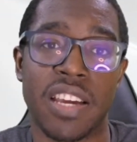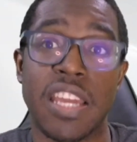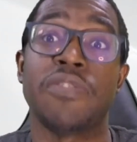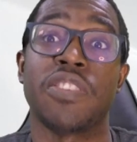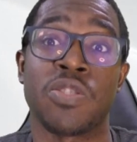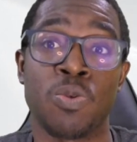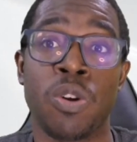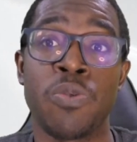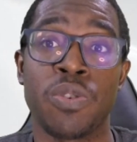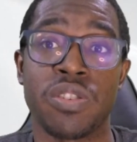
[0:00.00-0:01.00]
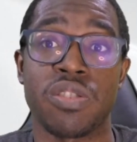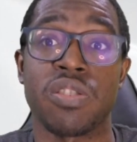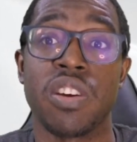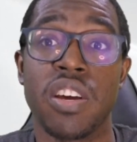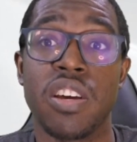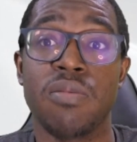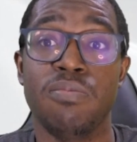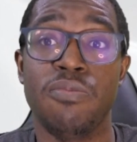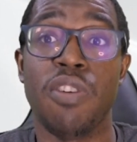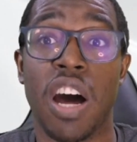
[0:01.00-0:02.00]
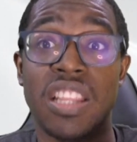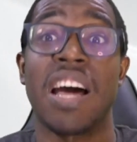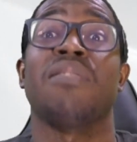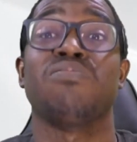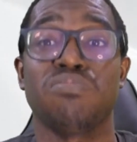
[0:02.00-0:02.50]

And if the story was a lot,